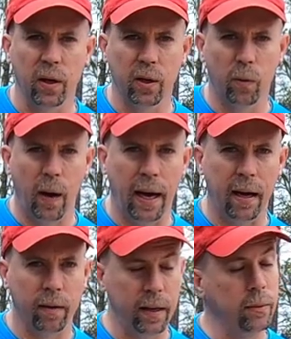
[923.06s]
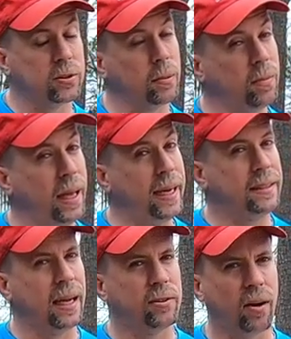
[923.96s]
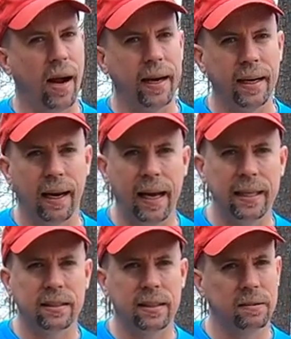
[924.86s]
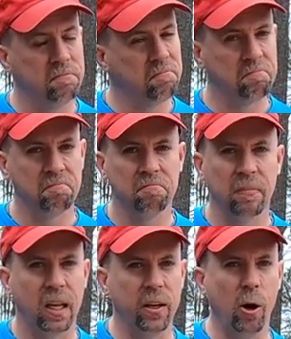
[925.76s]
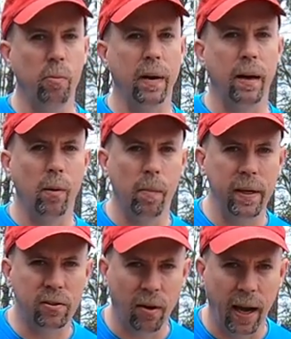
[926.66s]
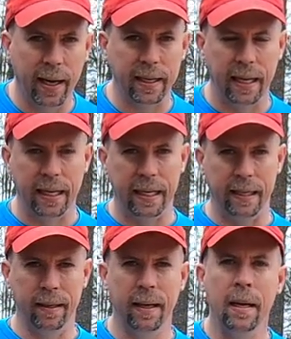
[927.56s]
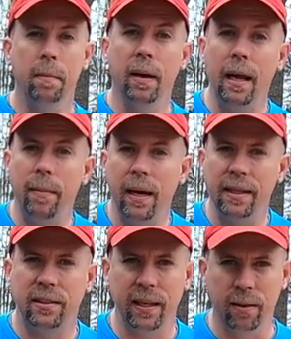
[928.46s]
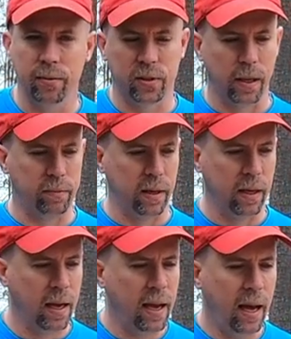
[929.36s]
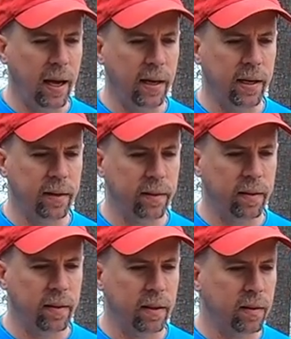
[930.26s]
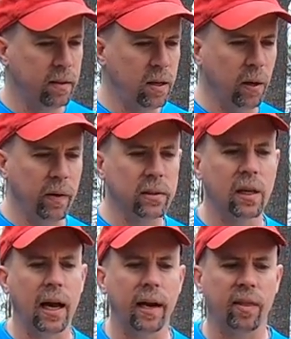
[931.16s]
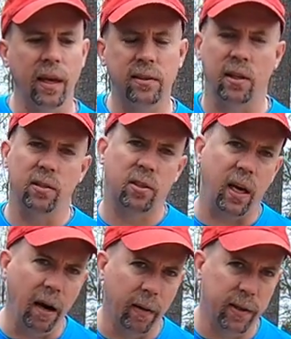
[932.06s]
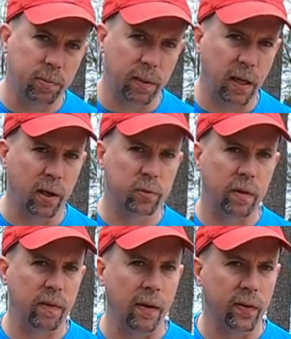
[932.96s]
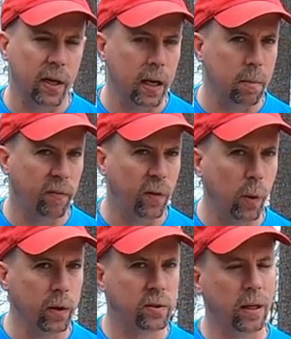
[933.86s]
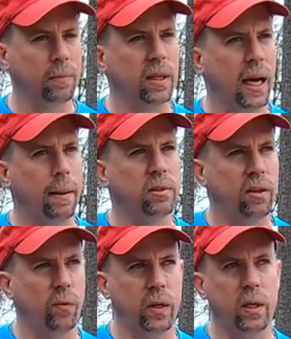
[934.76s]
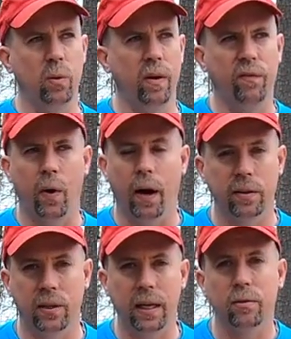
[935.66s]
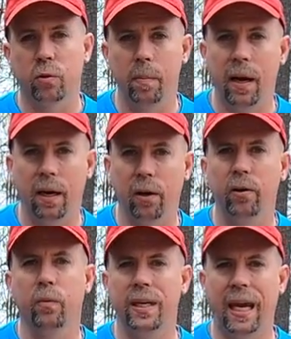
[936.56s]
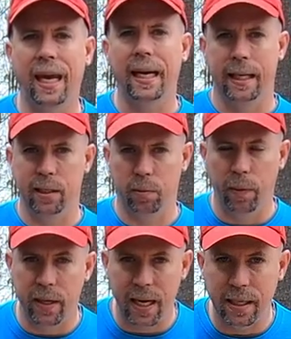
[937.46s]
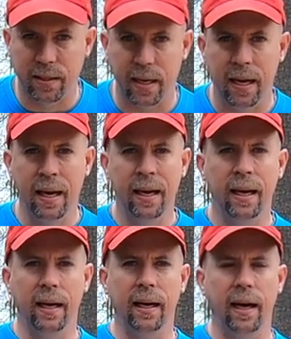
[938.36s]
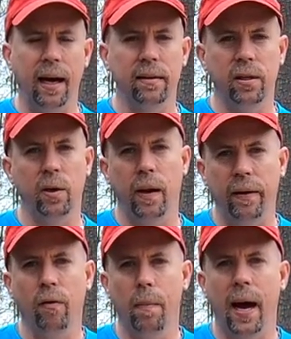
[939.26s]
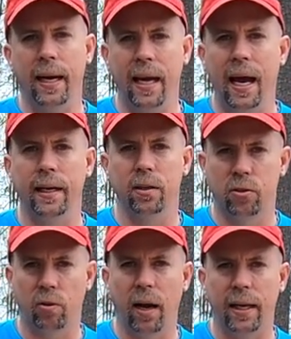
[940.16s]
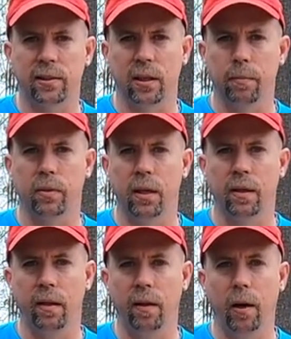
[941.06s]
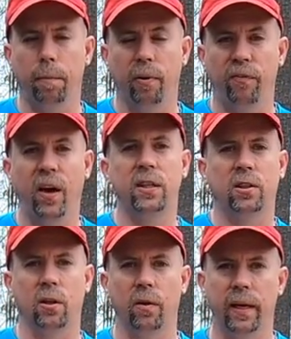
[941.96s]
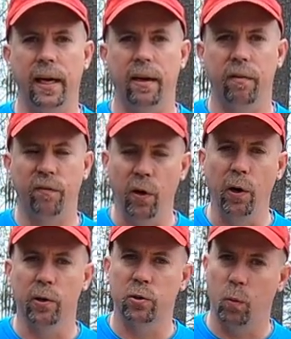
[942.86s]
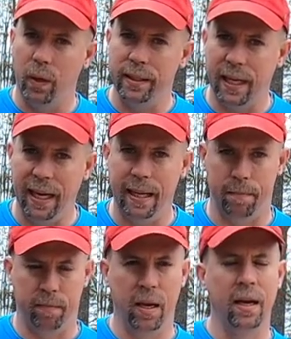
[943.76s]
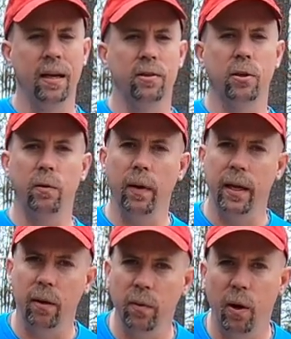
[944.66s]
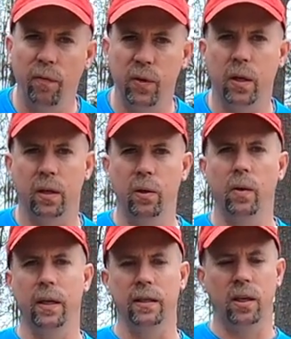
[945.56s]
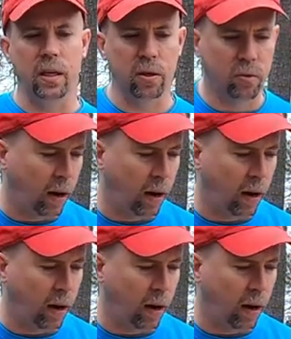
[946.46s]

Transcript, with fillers: a little while, and there were some things I tried in Alaska. Nope, I won't be trying again. But let me let you in on something. Uh, you know, there's a lot of things that scare us because we've never done it before. And sometimes if we do it for ourselves, we may learn we can. It's pretty easy. Uh, you know, everybody had to try something that they're professional at first one time. So you really don't know if you can do it until you